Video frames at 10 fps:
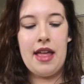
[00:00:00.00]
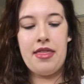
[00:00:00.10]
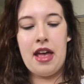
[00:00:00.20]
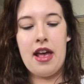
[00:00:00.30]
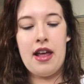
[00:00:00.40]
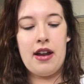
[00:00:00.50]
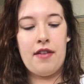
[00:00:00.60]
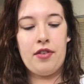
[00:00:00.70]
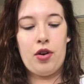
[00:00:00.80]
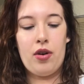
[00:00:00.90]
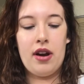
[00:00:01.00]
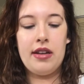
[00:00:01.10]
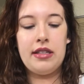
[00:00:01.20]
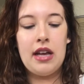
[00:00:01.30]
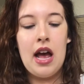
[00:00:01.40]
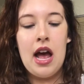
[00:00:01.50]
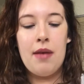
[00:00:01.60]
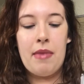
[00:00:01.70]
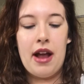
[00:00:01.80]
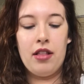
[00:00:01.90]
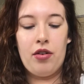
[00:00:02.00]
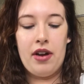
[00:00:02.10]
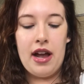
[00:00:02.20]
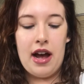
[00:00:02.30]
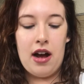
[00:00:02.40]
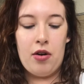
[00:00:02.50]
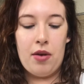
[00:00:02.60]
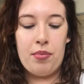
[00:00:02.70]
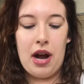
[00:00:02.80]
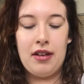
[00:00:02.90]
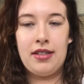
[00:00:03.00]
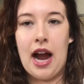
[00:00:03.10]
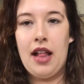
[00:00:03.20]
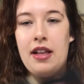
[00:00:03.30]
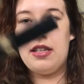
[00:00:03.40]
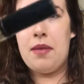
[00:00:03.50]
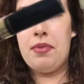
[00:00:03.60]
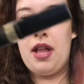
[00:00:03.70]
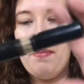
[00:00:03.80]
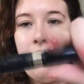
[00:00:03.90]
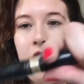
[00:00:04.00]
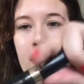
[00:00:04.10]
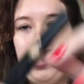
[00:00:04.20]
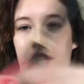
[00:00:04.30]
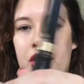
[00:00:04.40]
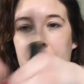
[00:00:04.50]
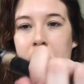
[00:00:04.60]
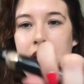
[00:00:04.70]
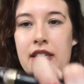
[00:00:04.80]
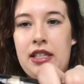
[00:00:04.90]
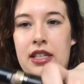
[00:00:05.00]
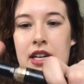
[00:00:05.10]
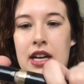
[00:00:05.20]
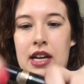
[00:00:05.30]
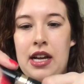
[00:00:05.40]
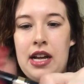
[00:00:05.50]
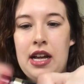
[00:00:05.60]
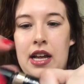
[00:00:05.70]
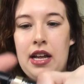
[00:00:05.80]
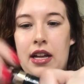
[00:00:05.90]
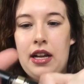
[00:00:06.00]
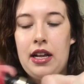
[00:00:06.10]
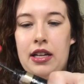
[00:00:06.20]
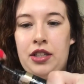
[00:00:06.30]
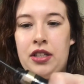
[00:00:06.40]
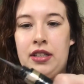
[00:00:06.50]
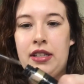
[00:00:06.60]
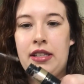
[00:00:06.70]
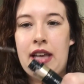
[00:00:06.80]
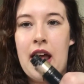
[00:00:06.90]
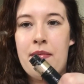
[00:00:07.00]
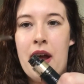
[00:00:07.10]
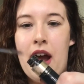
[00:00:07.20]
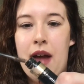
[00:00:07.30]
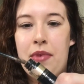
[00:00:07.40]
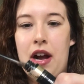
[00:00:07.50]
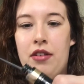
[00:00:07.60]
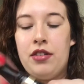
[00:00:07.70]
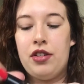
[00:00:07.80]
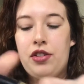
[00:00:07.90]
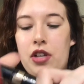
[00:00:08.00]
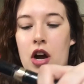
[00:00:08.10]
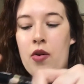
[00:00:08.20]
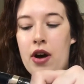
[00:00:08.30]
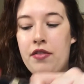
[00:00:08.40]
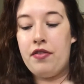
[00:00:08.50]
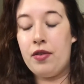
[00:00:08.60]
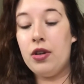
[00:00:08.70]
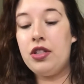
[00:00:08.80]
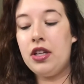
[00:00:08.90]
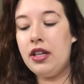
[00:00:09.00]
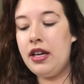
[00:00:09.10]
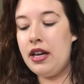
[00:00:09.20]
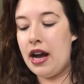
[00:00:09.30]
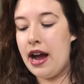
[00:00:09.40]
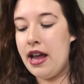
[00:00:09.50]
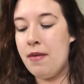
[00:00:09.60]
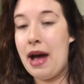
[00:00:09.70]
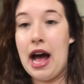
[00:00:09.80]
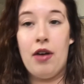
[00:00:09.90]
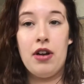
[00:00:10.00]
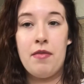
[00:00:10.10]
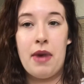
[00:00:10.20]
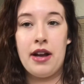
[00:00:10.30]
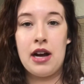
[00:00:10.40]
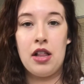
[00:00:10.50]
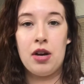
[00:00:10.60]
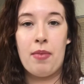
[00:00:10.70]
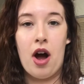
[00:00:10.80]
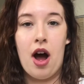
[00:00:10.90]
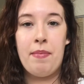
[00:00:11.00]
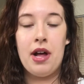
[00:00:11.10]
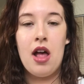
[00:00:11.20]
and then of course my L'Oreal Brow Stylist Plumper, which is just to set my eyebrows. So unfortunately I am out of my ColourPop